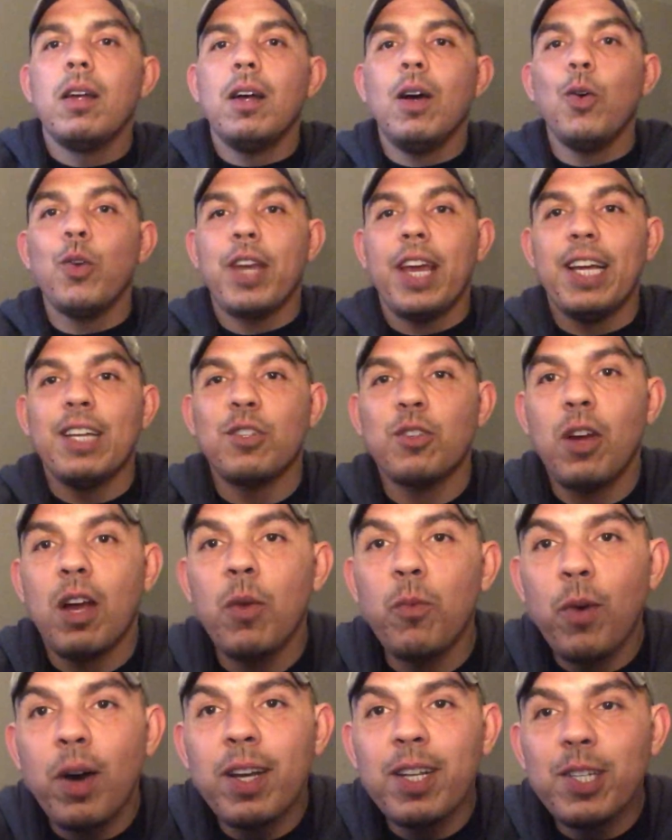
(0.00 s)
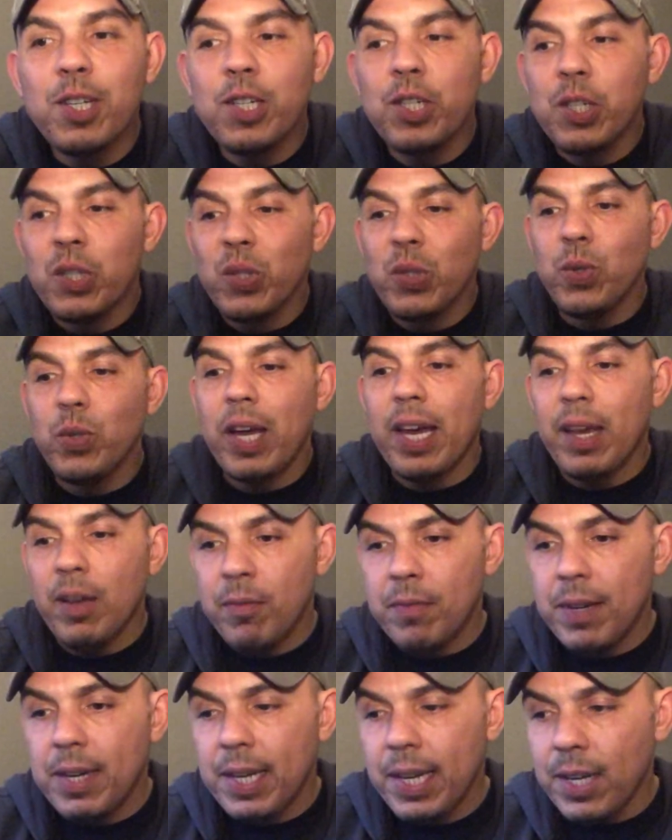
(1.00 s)
Okay, so I wanted to do a
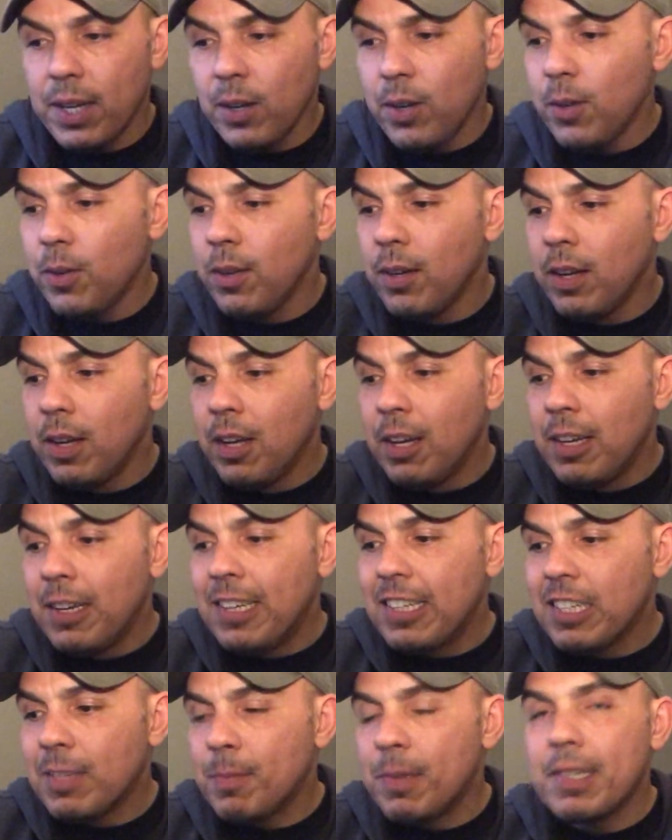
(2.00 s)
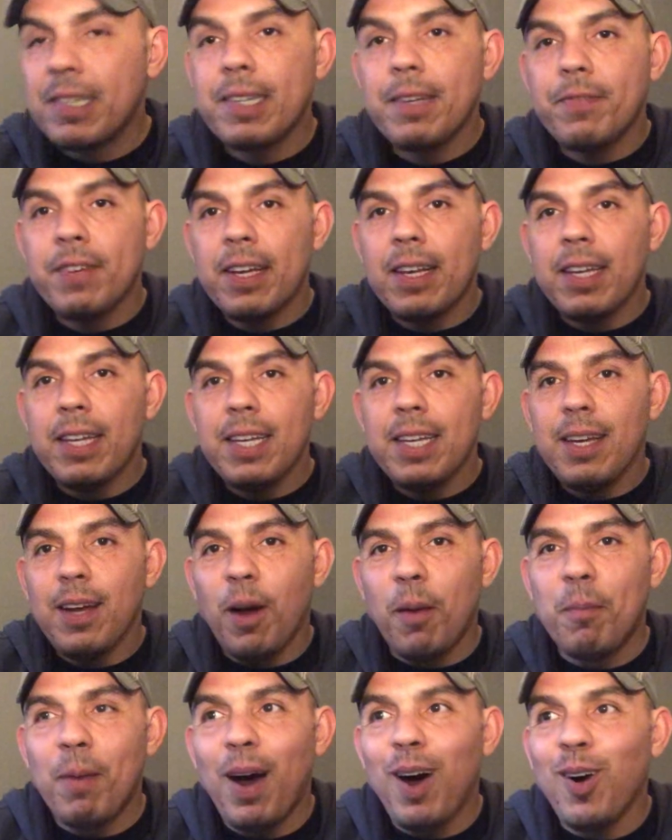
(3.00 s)
video specifically
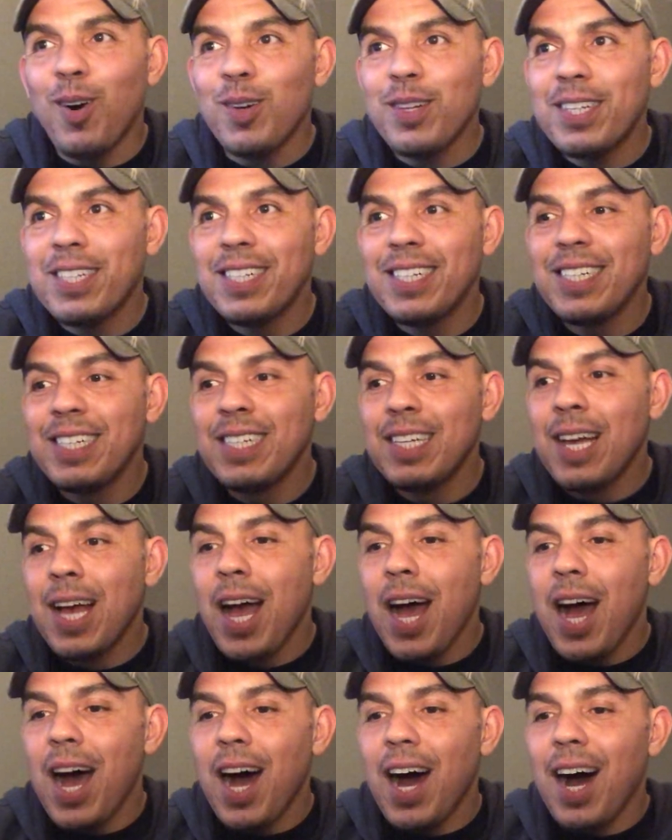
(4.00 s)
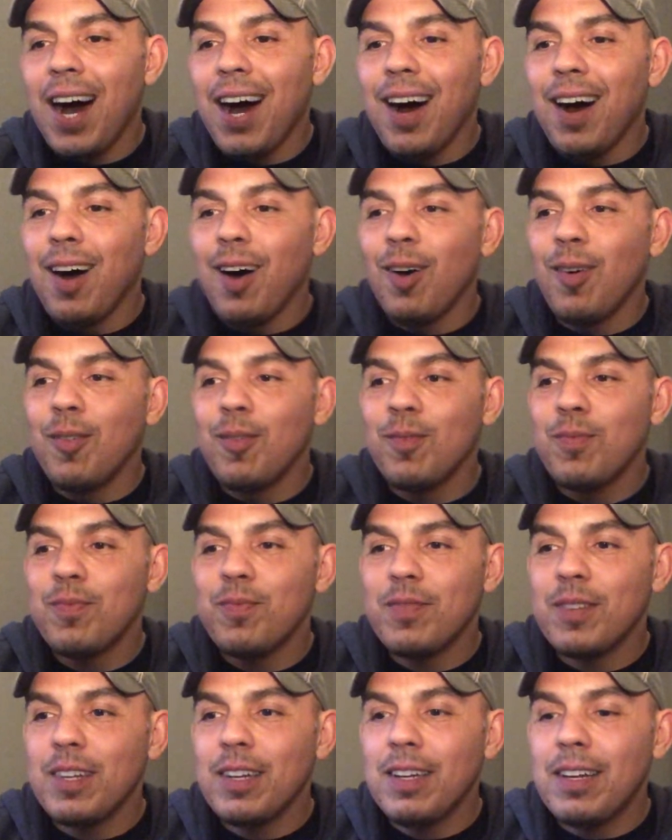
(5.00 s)
about
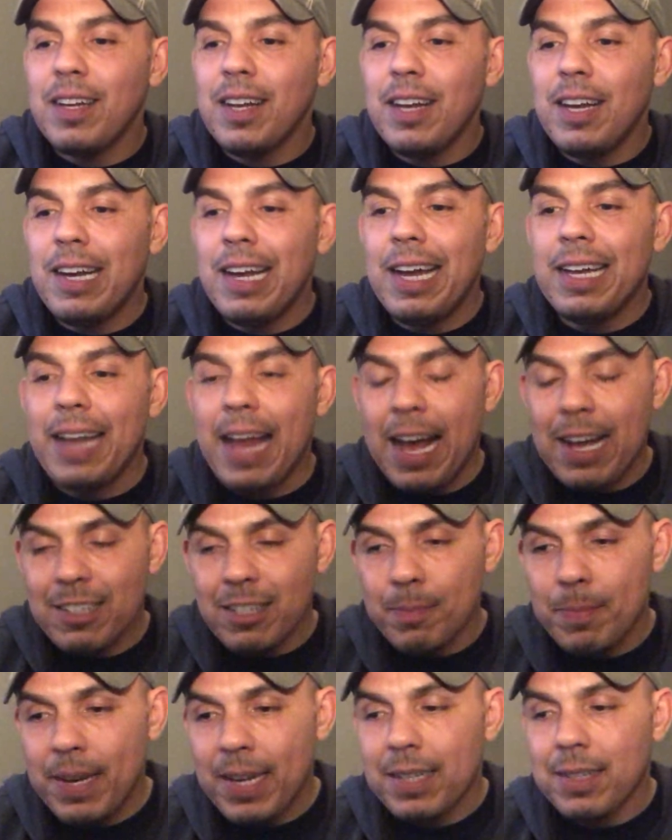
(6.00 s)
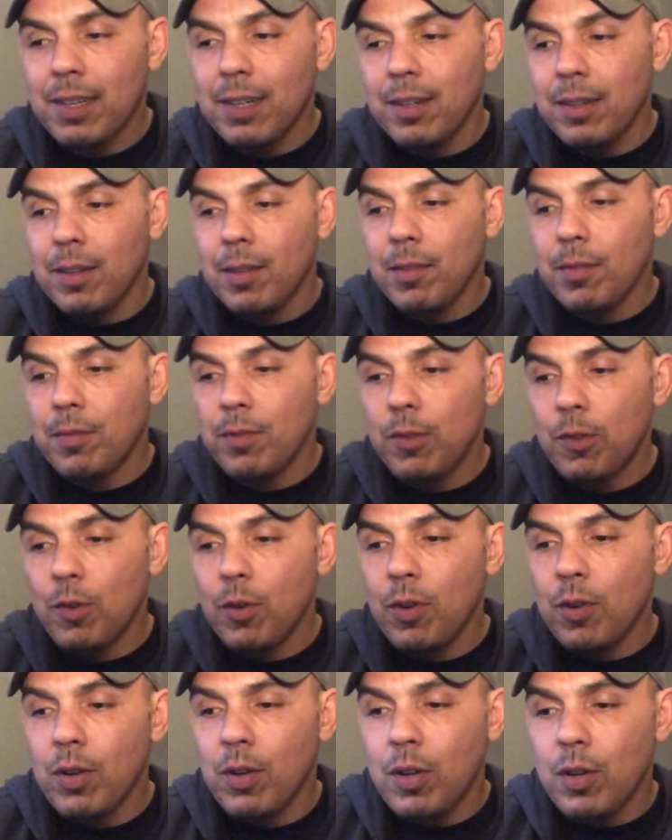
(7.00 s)
an aspect of
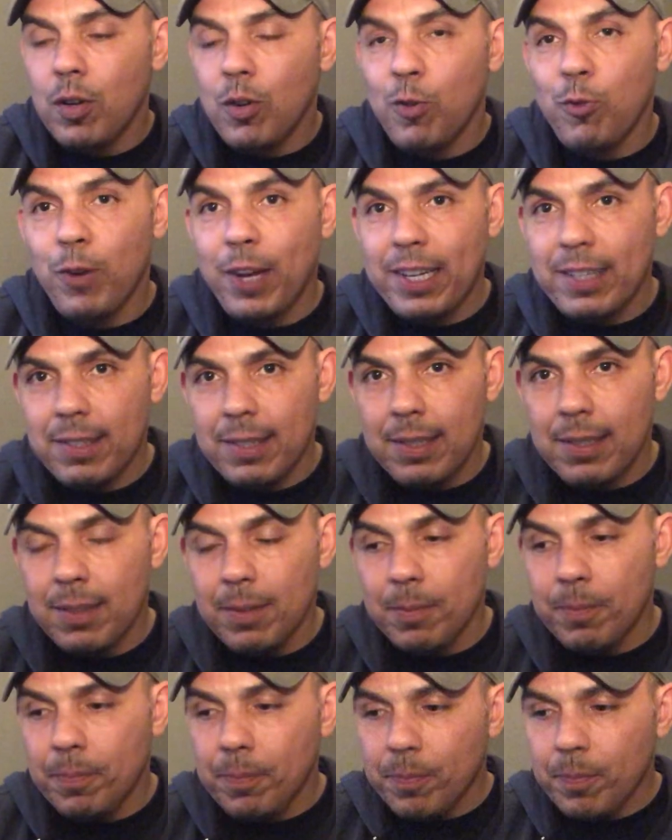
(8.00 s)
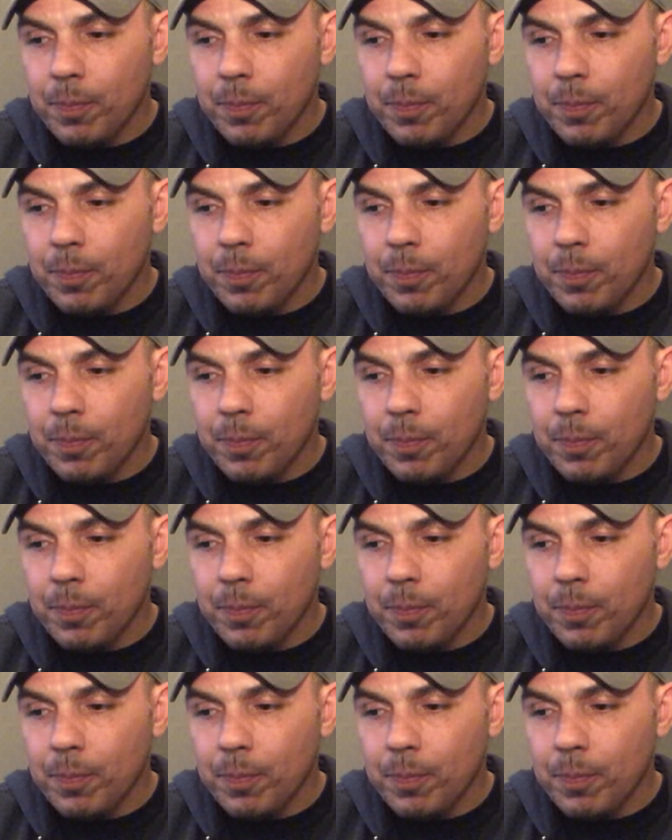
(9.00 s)
racism,